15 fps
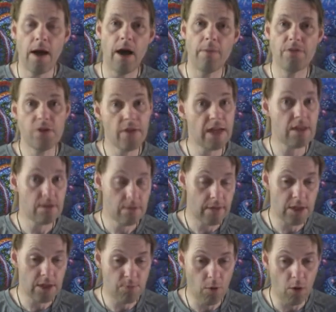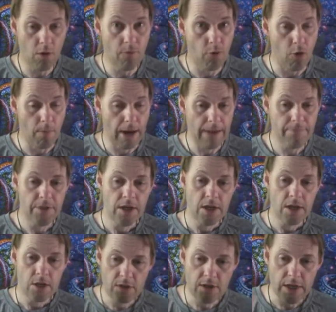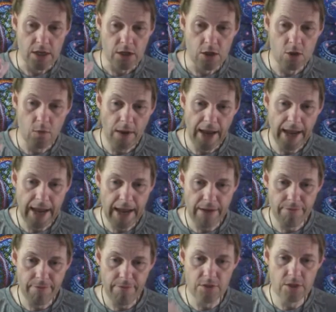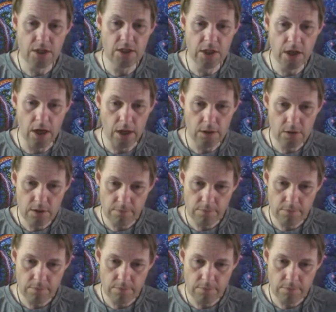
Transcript: So that's block format. So as I say, you have 60 cards.